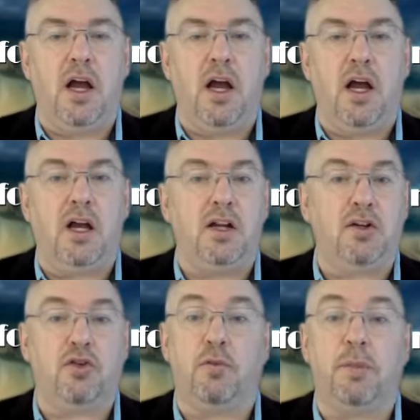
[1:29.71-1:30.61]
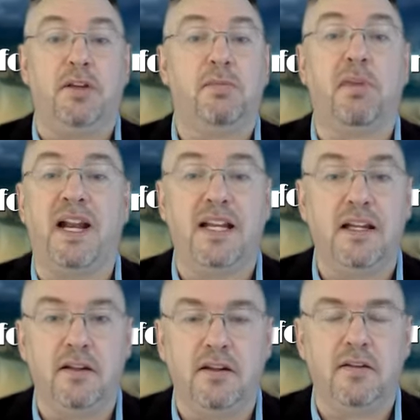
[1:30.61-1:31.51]
Uh, could be
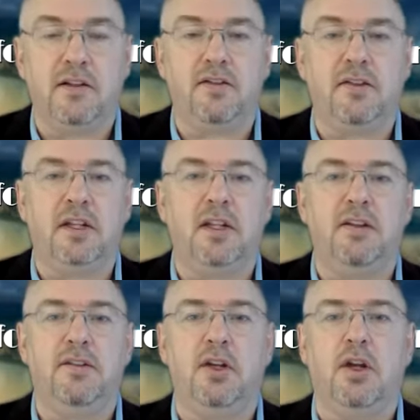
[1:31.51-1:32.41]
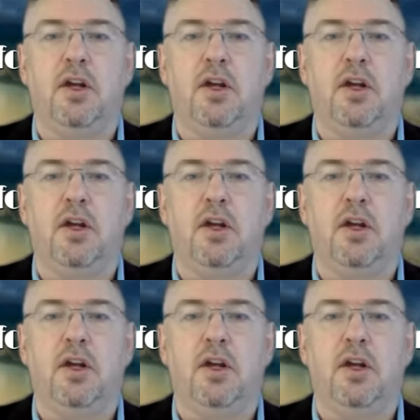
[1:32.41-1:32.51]
spreading the disease.